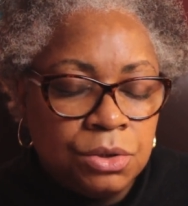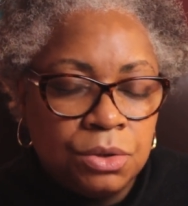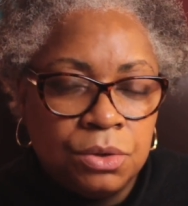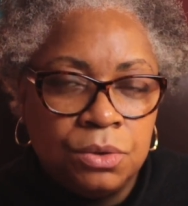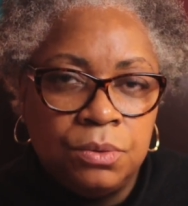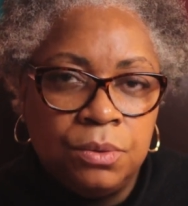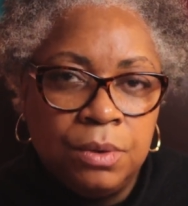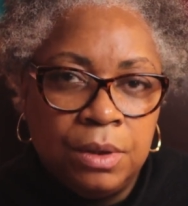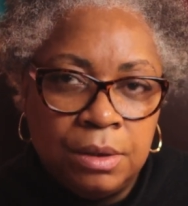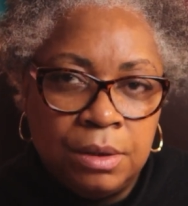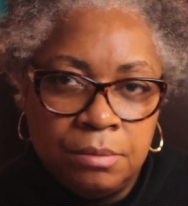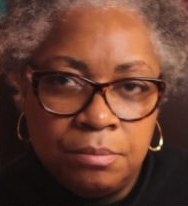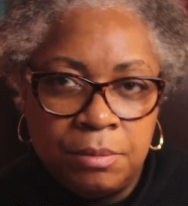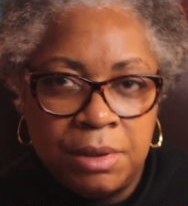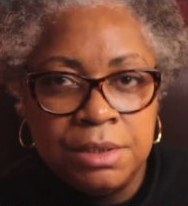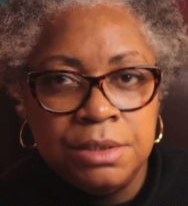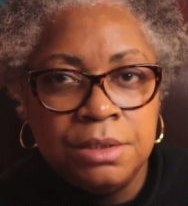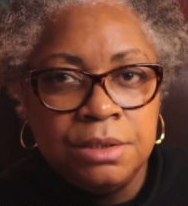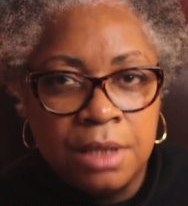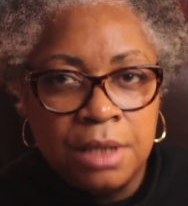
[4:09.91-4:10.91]
to in
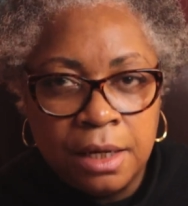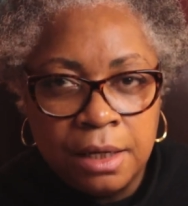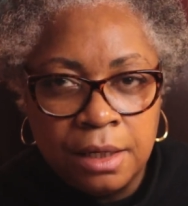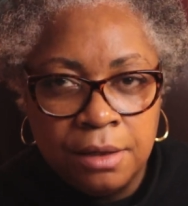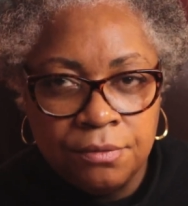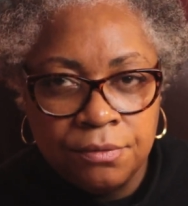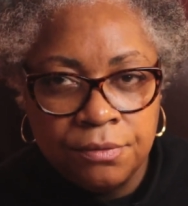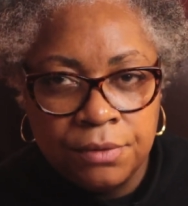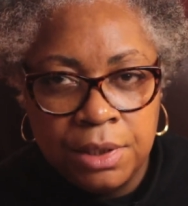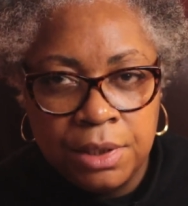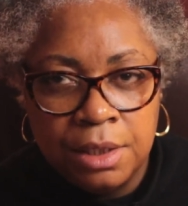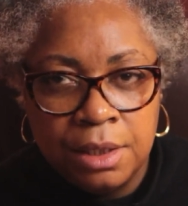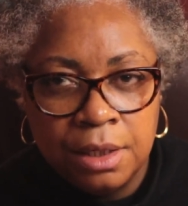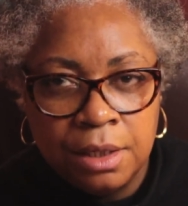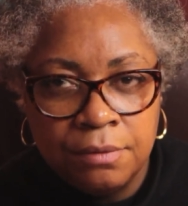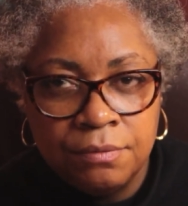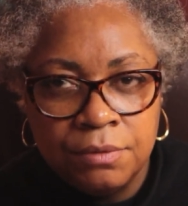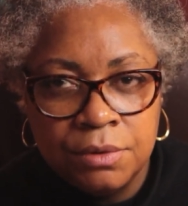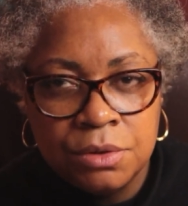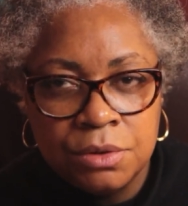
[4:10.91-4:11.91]
my second reading
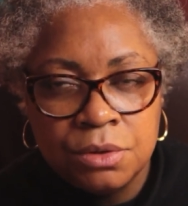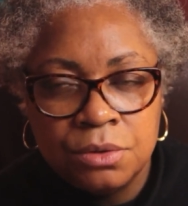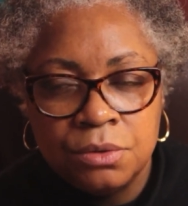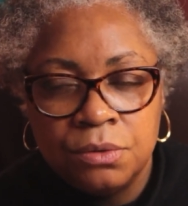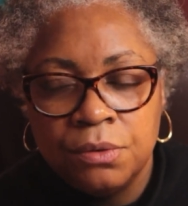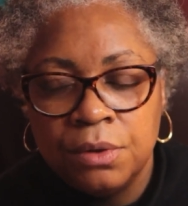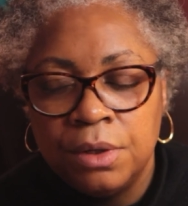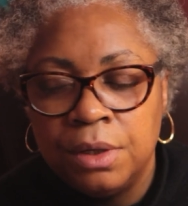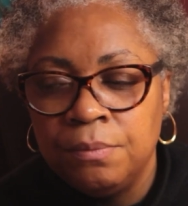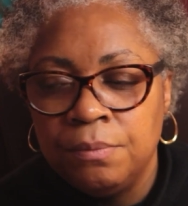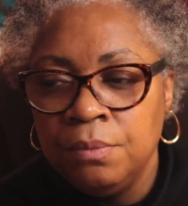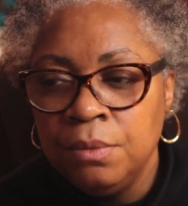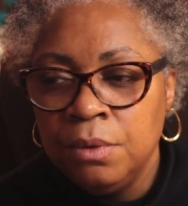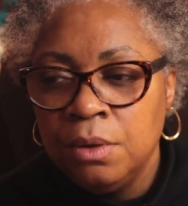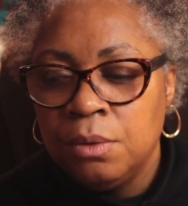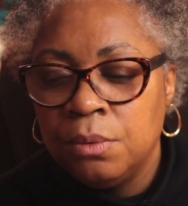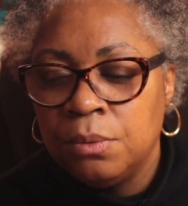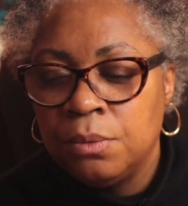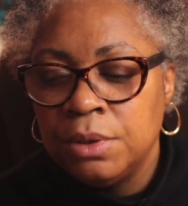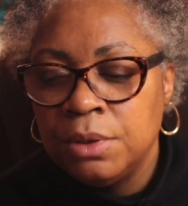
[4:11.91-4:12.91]
of the story
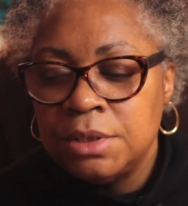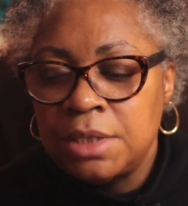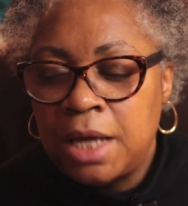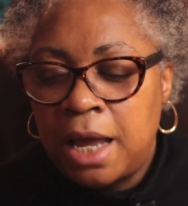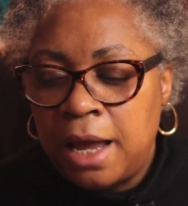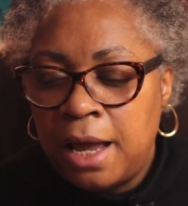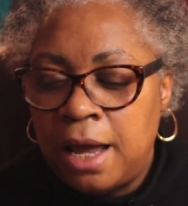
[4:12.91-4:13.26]
was,